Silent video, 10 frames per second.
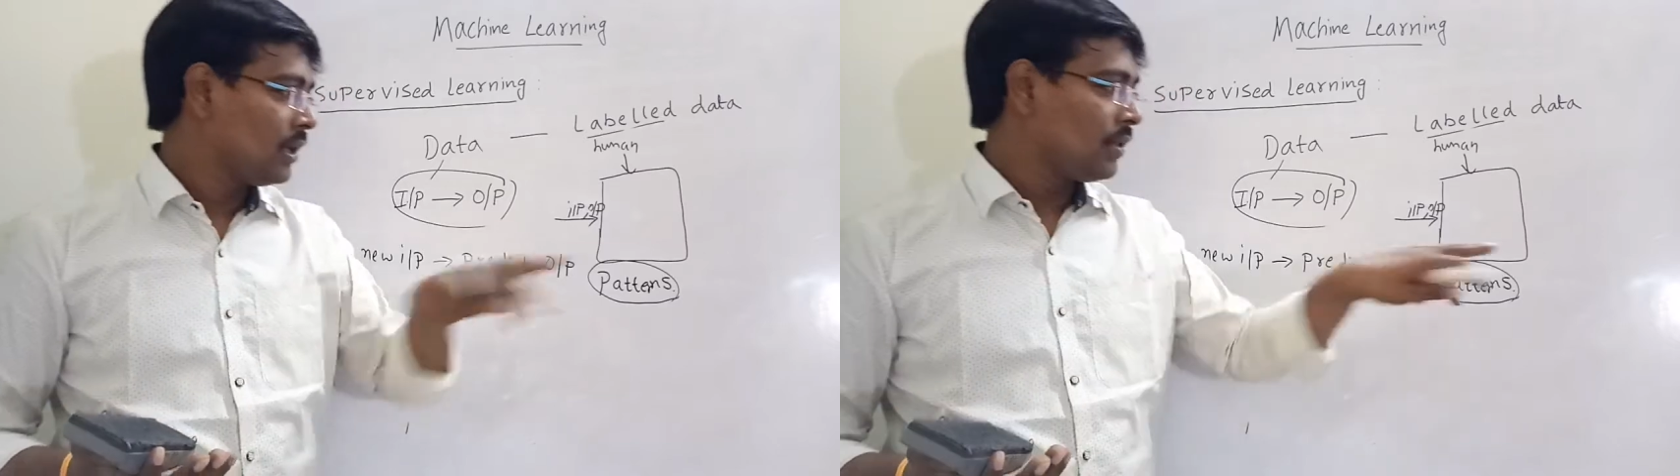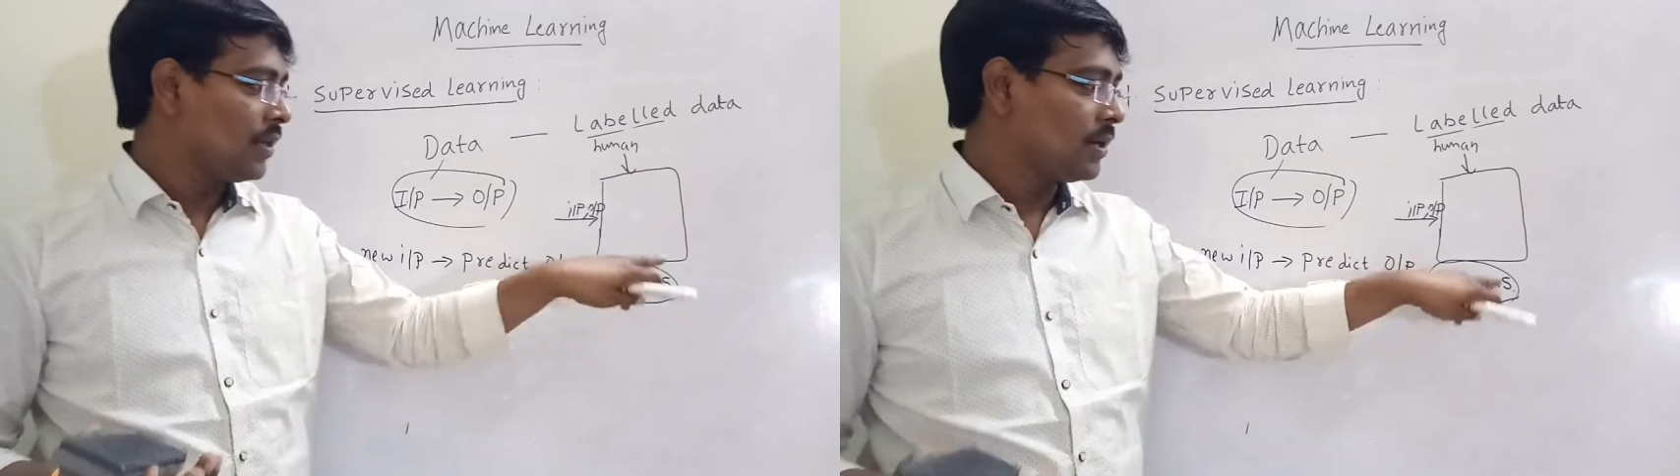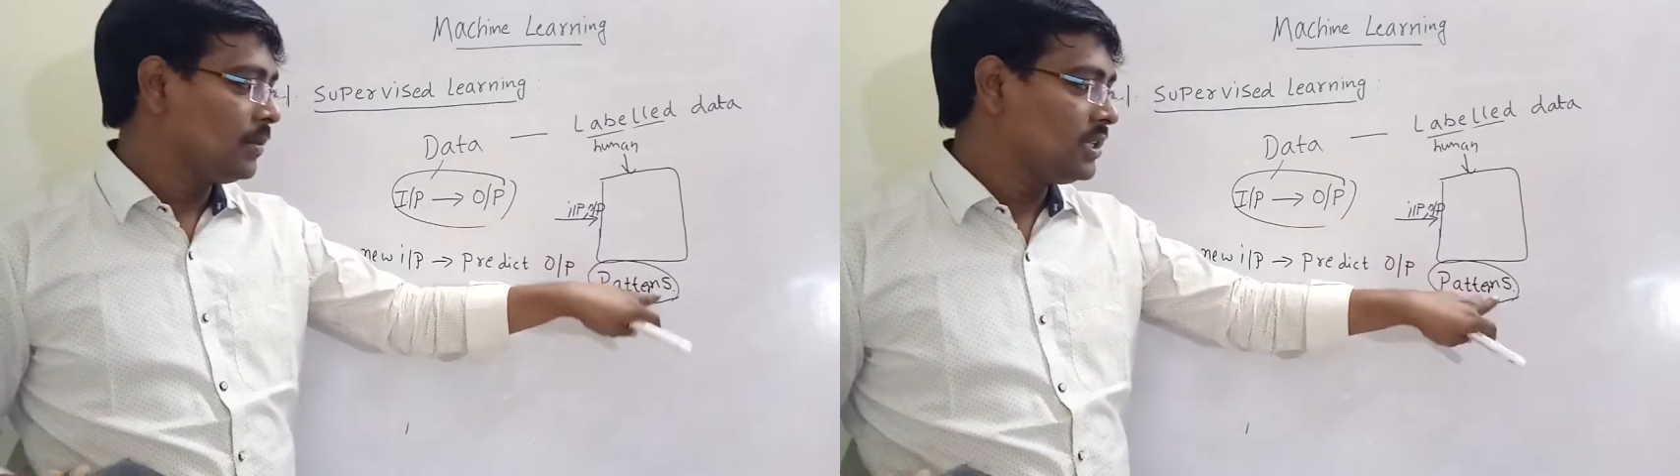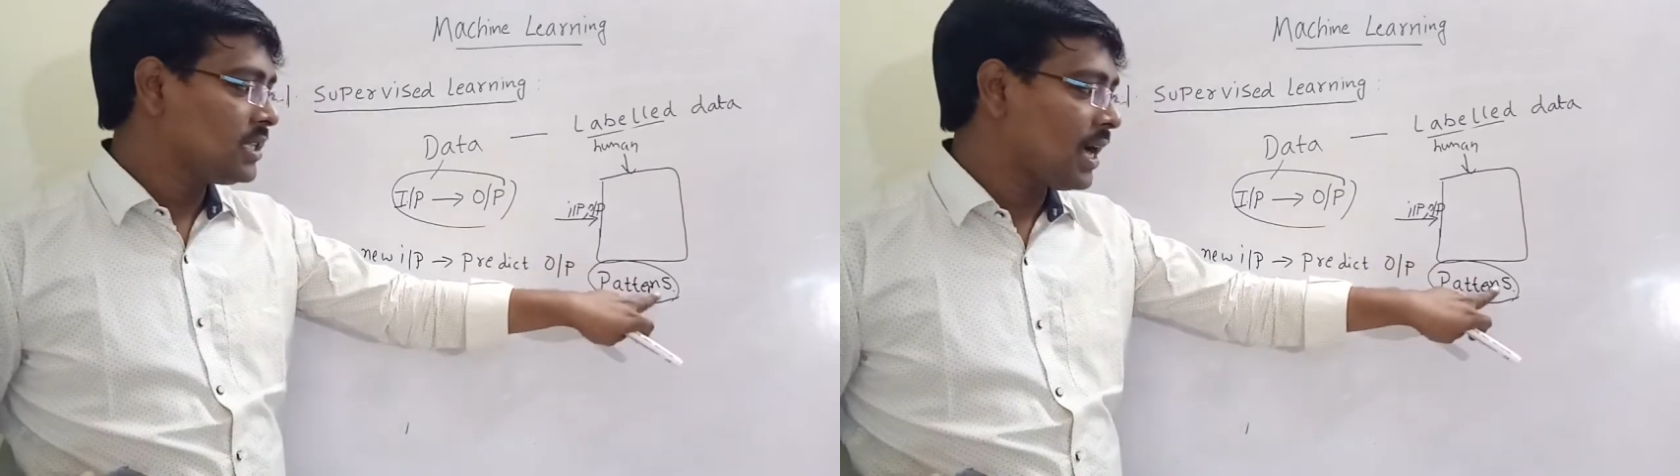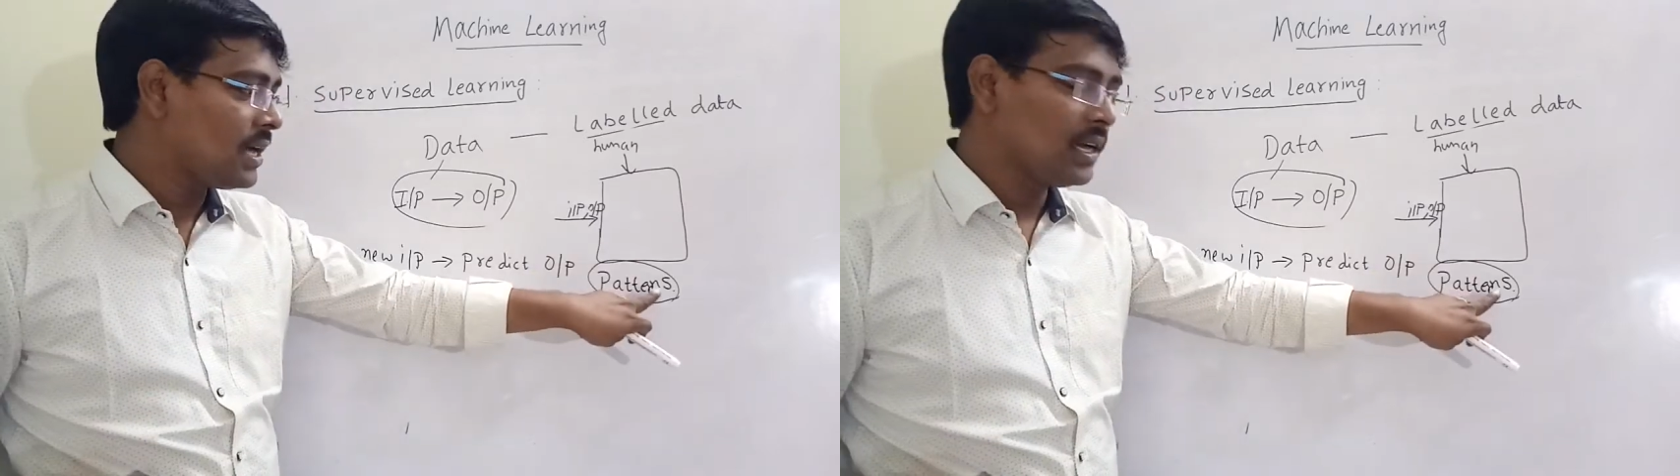That means
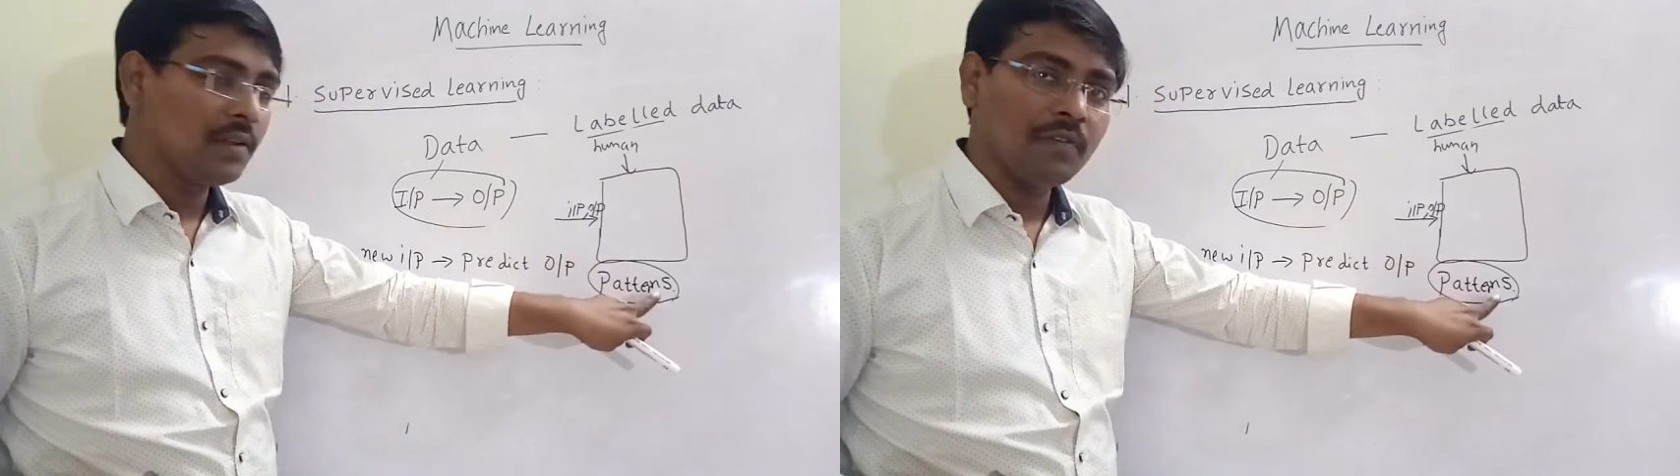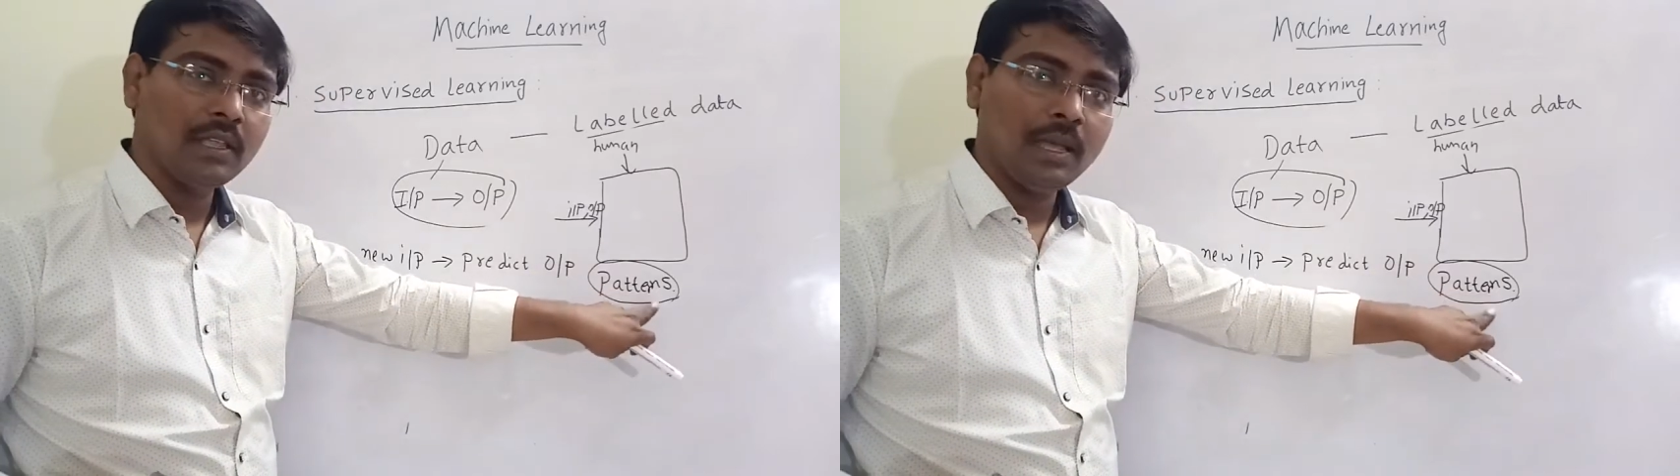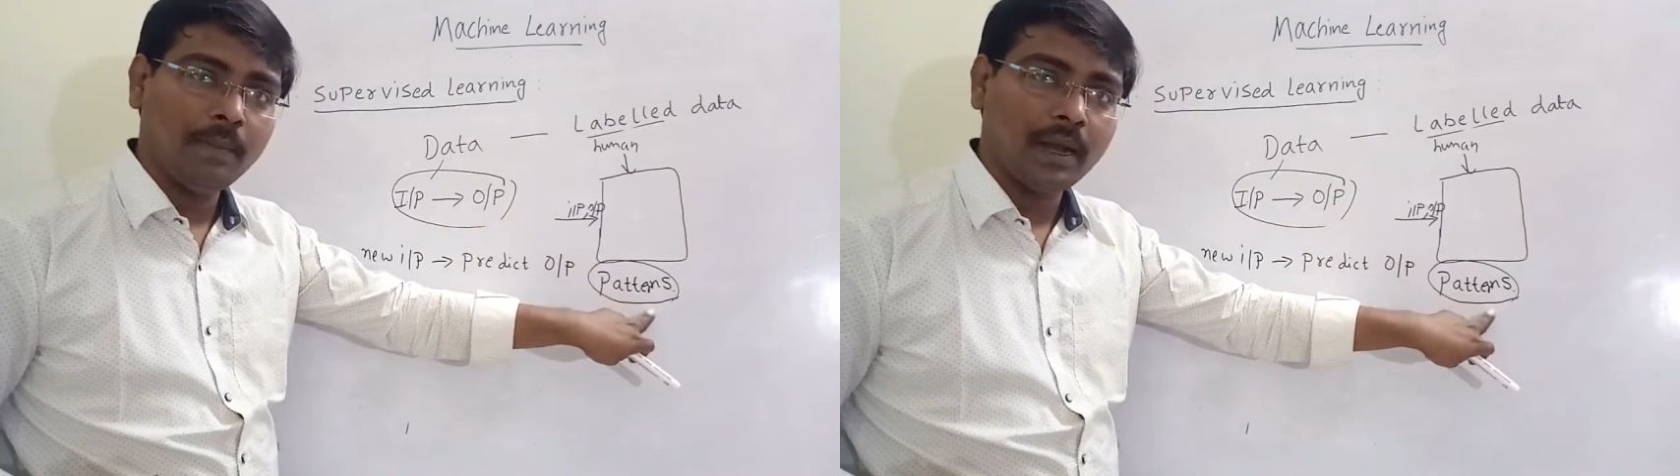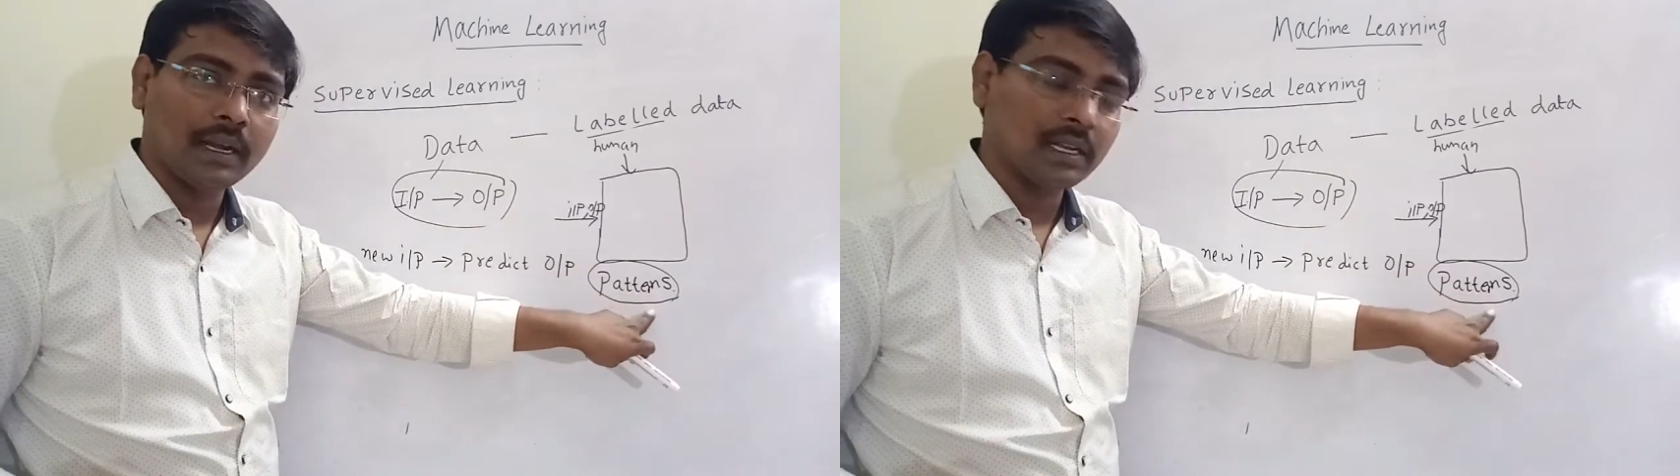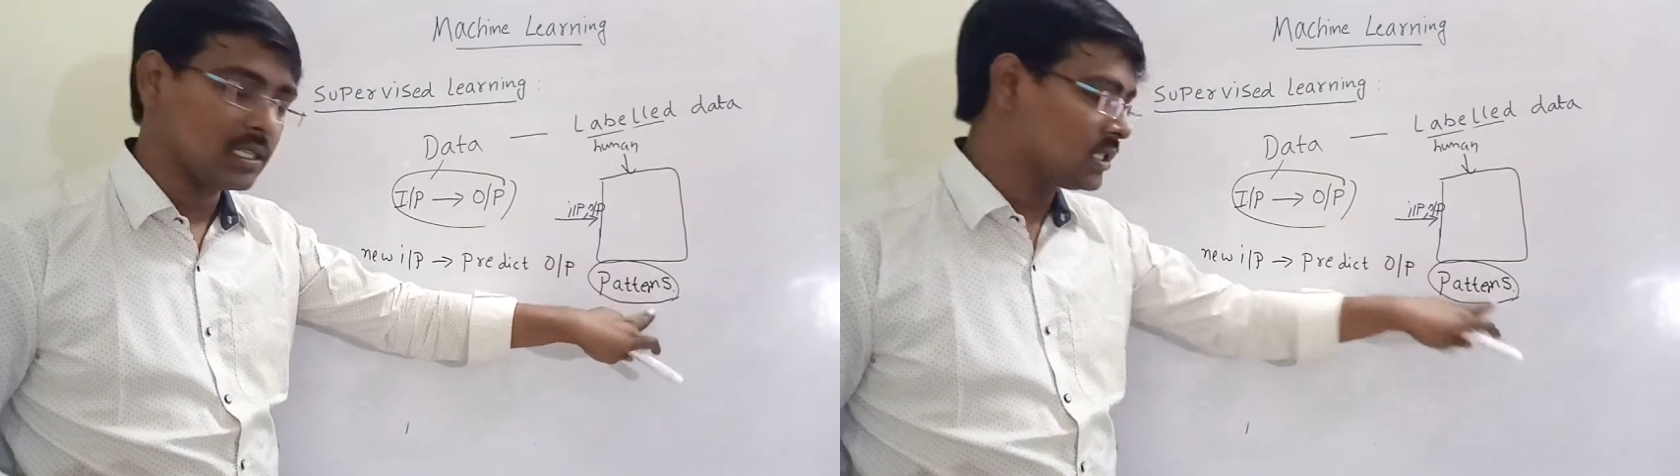identify the
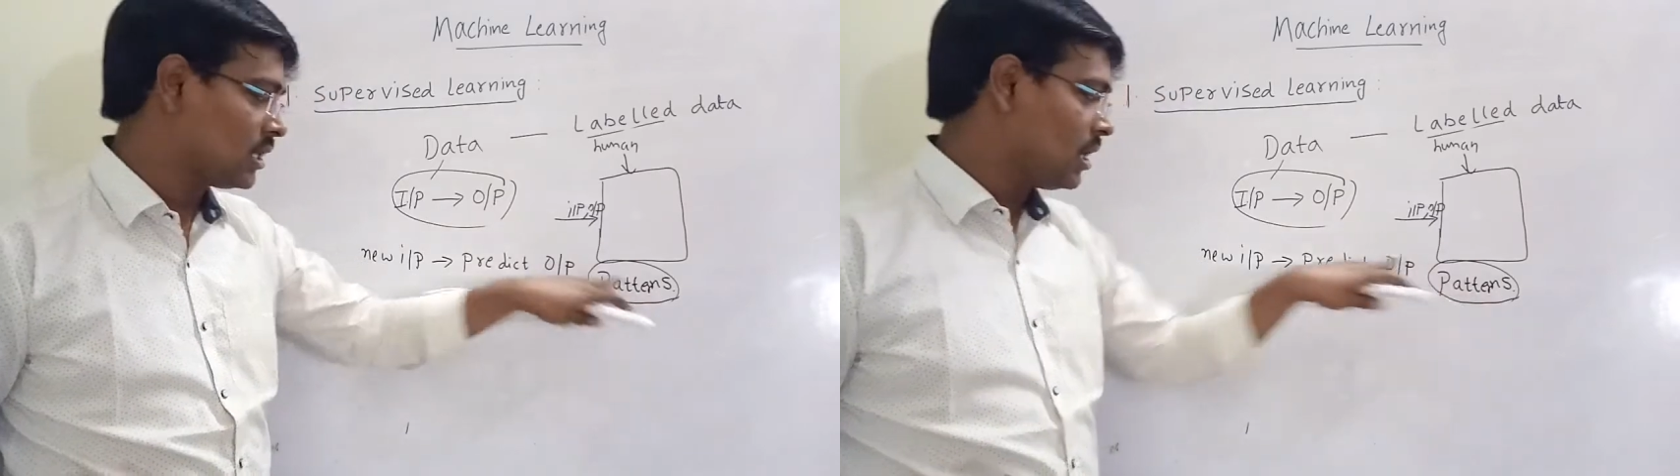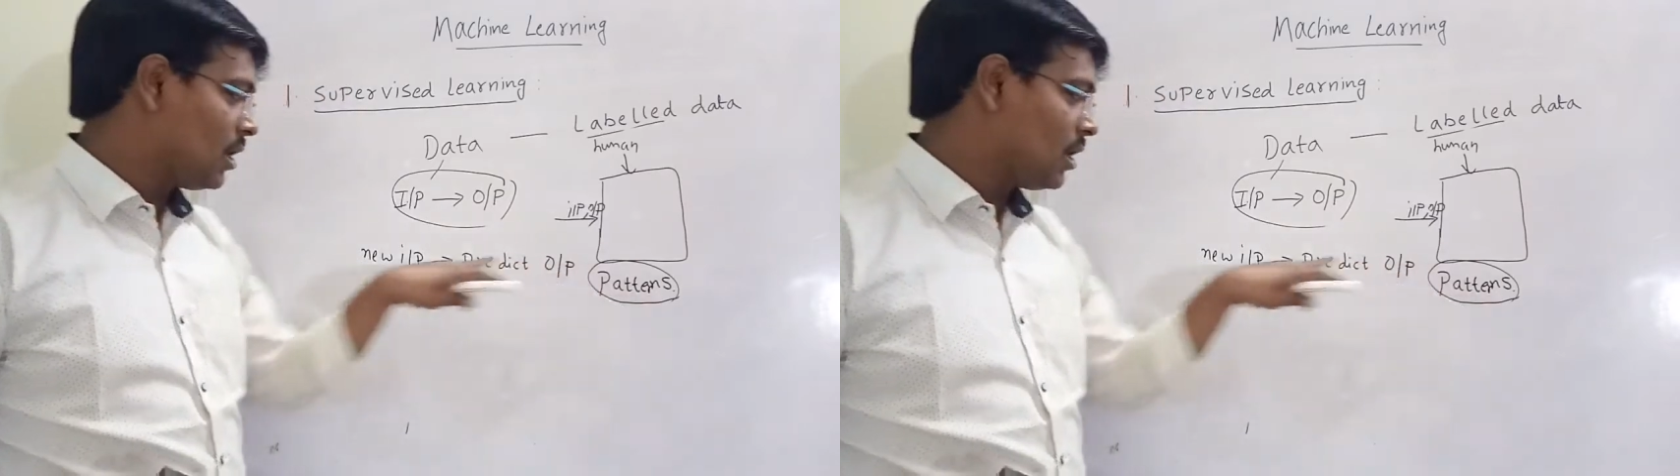patterns.